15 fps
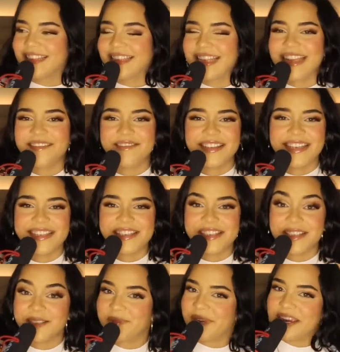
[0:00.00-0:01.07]
life-changing
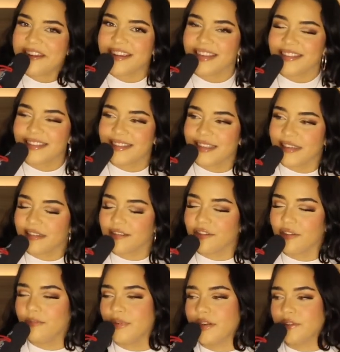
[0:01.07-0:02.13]
experience that,
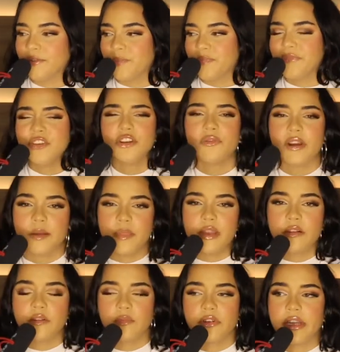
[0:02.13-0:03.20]
no, pero, you know what I mean,
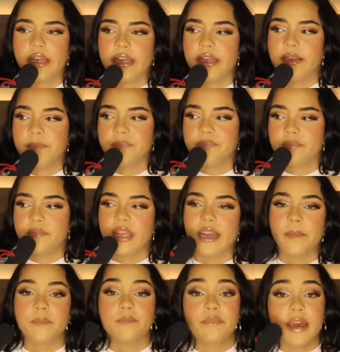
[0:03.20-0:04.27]
como que,
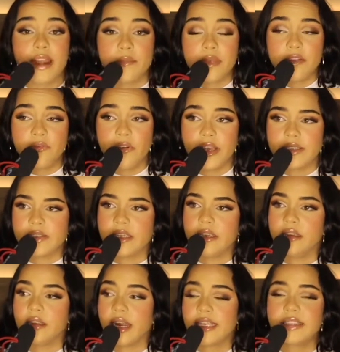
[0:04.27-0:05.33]
mira, para mí fue
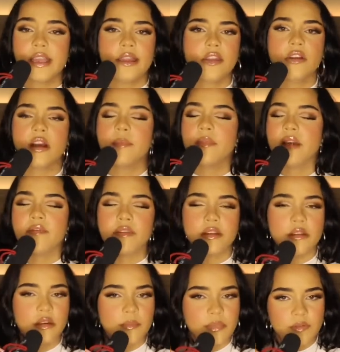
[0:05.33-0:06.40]
así, gracias a Dios,
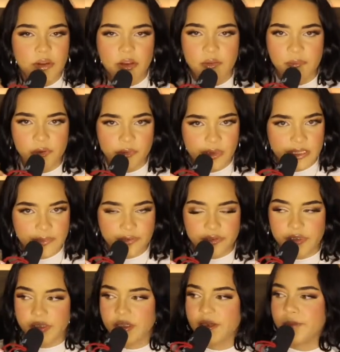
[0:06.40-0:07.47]
I'm a very privileged
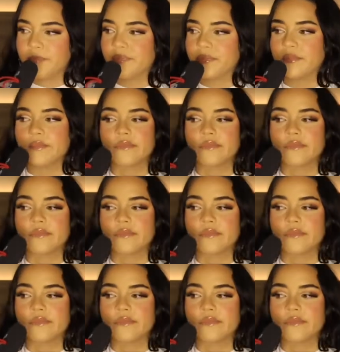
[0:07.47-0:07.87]
person,